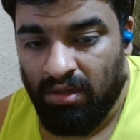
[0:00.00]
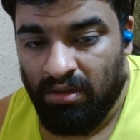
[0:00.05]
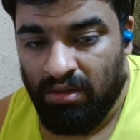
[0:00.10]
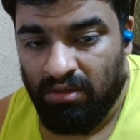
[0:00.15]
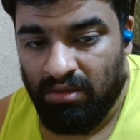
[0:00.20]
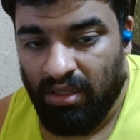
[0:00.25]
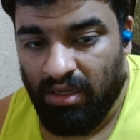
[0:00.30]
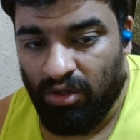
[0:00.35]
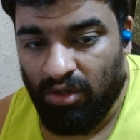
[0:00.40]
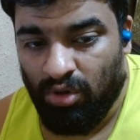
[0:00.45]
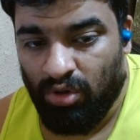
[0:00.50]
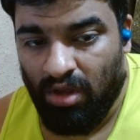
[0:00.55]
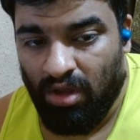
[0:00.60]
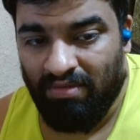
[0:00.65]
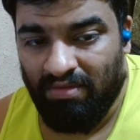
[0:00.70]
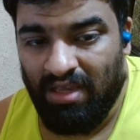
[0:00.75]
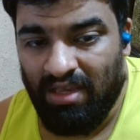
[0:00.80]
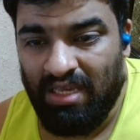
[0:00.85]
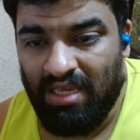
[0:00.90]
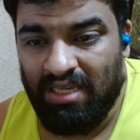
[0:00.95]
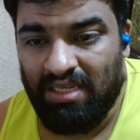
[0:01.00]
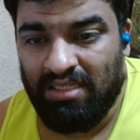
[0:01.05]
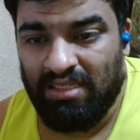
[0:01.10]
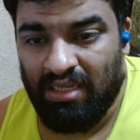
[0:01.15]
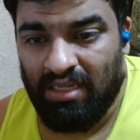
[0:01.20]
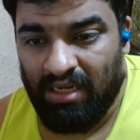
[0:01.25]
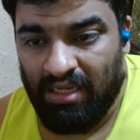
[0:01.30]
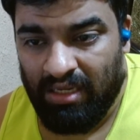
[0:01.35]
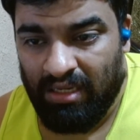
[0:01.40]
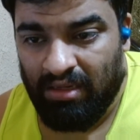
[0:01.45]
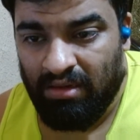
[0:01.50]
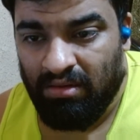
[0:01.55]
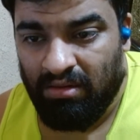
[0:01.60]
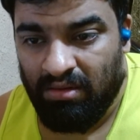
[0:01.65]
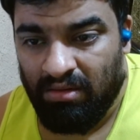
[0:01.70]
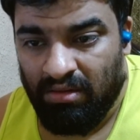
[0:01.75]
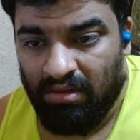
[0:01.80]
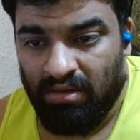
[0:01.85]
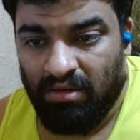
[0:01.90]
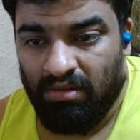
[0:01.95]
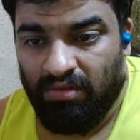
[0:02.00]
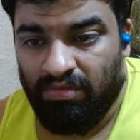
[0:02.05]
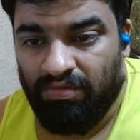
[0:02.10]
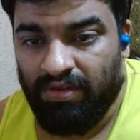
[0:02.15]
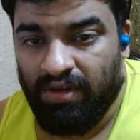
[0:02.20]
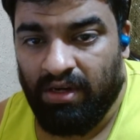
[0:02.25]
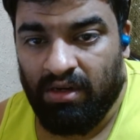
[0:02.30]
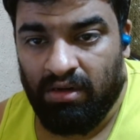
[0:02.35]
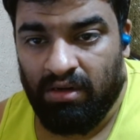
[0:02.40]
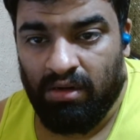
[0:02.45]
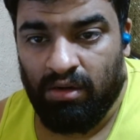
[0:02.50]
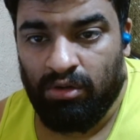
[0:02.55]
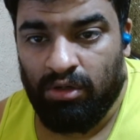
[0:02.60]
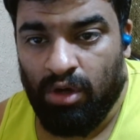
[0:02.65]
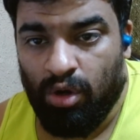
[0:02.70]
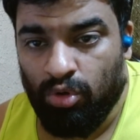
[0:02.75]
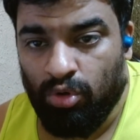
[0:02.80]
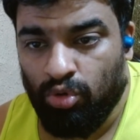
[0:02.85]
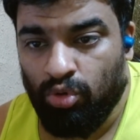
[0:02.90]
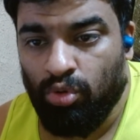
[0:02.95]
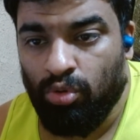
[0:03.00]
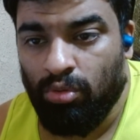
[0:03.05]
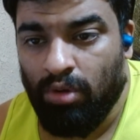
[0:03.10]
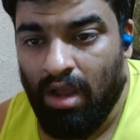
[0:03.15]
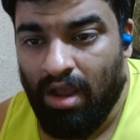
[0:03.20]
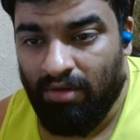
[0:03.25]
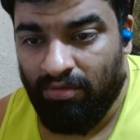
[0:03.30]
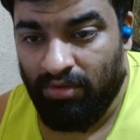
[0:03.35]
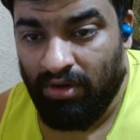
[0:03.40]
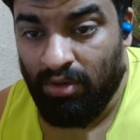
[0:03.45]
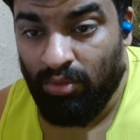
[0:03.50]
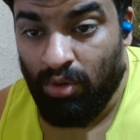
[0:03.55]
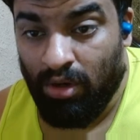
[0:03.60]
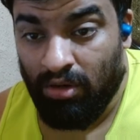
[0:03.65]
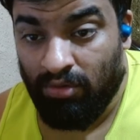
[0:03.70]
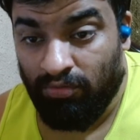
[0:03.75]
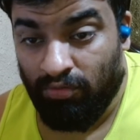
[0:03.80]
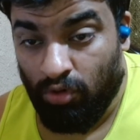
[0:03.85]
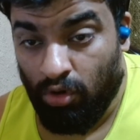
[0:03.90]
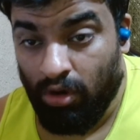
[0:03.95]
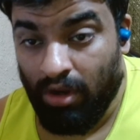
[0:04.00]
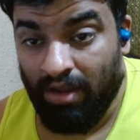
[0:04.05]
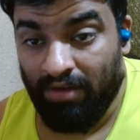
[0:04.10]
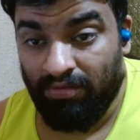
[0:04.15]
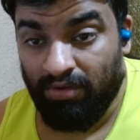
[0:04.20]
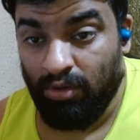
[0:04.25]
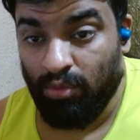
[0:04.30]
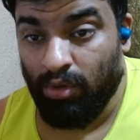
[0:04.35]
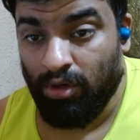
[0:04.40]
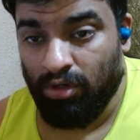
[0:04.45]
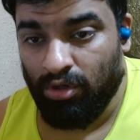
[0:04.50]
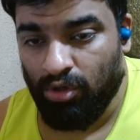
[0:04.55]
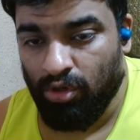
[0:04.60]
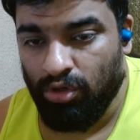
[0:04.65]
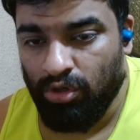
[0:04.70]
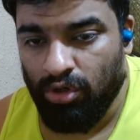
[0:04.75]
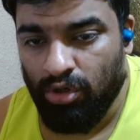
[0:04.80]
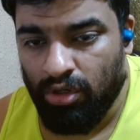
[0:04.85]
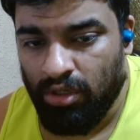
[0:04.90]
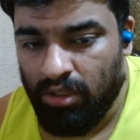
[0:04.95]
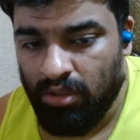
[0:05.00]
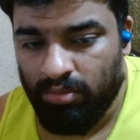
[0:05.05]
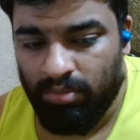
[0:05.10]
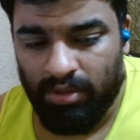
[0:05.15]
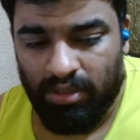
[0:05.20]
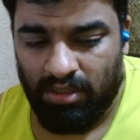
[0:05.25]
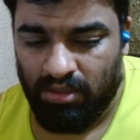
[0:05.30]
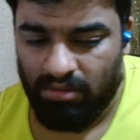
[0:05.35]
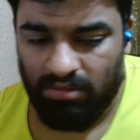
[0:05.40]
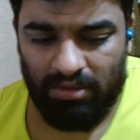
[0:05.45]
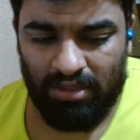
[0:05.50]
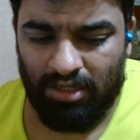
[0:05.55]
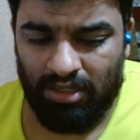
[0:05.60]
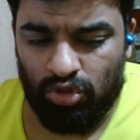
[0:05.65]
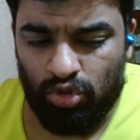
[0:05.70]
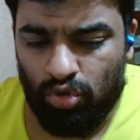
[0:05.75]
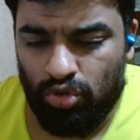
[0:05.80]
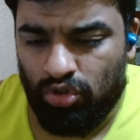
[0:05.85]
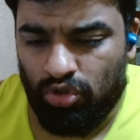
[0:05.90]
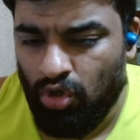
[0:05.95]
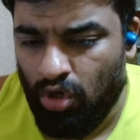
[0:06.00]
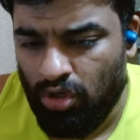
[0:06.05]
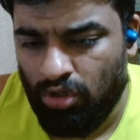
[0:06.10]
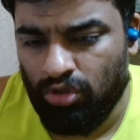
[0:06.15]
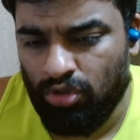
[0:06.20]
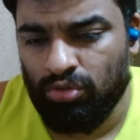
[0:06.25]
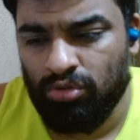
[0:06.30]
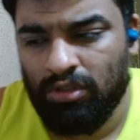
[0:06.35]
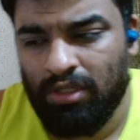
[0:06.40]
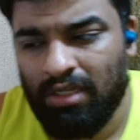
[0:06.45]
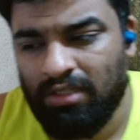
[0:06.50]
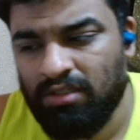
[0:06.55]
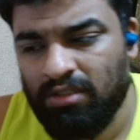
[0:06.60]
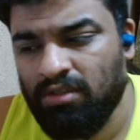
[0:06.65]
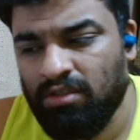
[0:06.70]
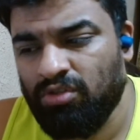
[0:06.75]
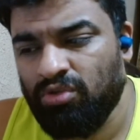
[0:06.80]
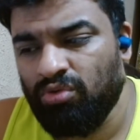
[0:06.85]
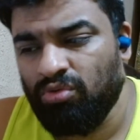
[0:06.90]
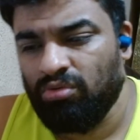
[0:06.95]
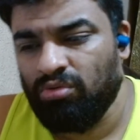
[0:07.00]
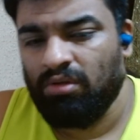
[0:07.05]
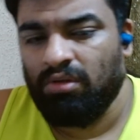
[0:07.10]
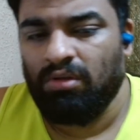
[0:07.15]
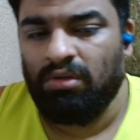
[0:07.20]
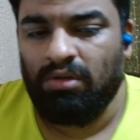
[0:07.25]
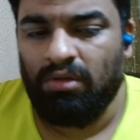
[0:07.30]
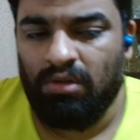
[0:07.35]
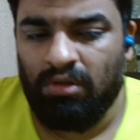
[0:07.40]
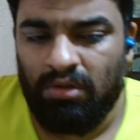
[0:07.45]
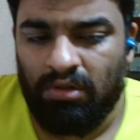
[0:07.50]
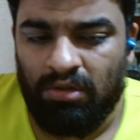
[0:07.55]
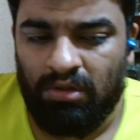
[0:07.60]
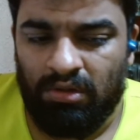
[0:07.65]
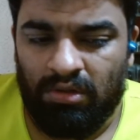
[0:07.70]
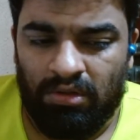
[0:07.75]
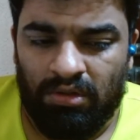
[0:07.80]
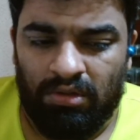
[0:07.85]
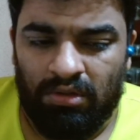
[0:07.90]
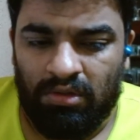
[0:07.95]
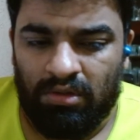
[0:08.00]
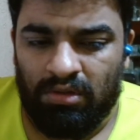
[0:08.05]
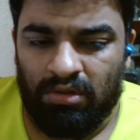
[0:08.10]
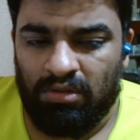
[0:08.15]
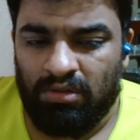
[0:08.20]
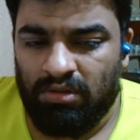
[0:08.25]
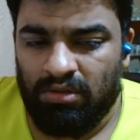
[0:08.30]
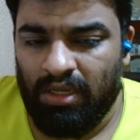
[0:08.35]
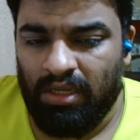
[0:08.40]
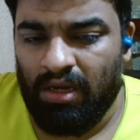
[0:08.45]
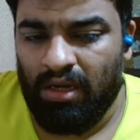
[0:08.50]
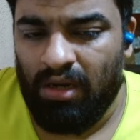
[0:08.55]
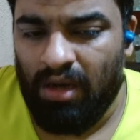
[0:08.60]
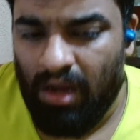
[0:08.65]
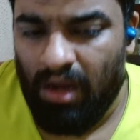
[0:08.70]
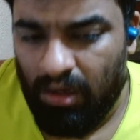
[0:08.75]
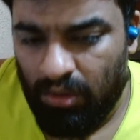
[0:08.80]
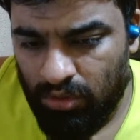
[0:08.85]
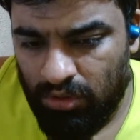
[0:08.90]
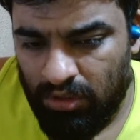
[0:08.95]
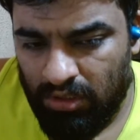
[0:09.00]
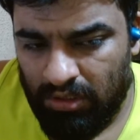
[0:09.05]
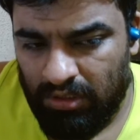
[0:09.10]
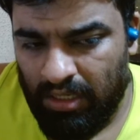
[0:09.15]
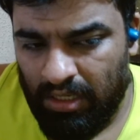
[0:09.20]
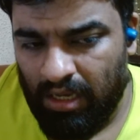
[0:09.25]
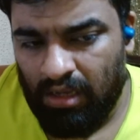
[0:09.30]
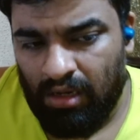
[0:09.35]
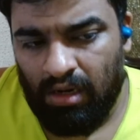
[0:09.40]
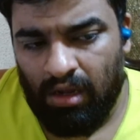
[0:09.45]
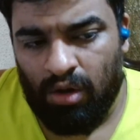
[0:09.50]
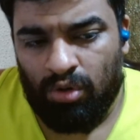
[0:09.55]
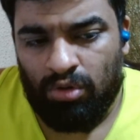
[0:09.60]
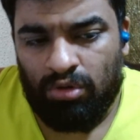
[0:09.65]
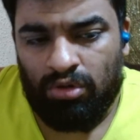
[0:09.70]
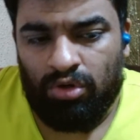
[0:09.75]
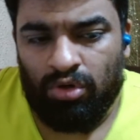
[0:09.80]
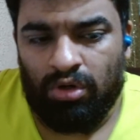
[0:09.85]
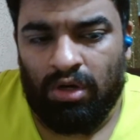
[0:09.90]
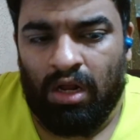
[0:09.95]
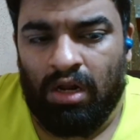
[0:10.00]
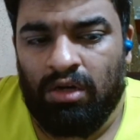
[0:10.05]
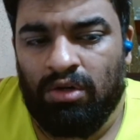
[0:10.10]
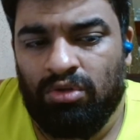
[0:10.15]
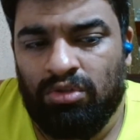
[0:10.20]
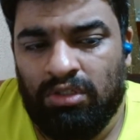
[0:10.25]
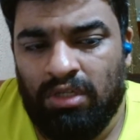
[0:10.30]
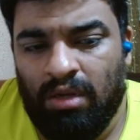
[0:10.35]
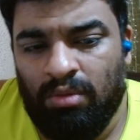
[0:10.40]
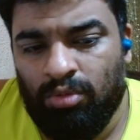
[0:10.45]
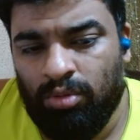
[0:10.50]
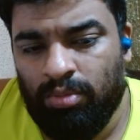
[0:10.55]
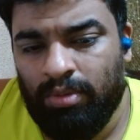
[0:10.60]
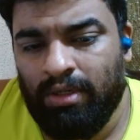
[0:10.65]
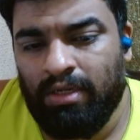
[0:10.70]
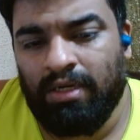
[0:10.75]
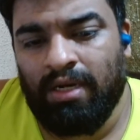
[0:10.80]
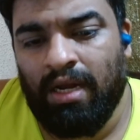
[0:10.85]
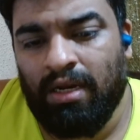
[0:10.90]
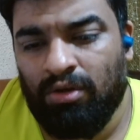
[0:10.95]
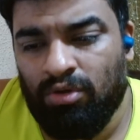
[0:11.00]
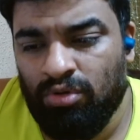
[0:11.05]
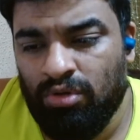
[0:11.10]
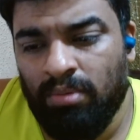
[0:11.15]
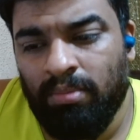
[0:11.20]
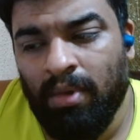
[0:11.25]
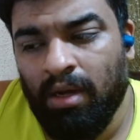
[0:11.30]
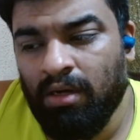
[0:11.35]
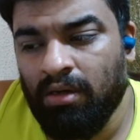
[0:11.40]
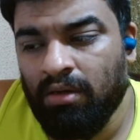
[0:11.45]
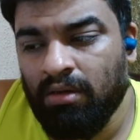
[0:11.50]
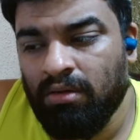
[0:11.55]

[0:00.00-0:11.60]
They could have easily figured out how to everyone to look good, but they chose not to. That's the truth. They allowed Ronaldo's name to be dragged to the mud.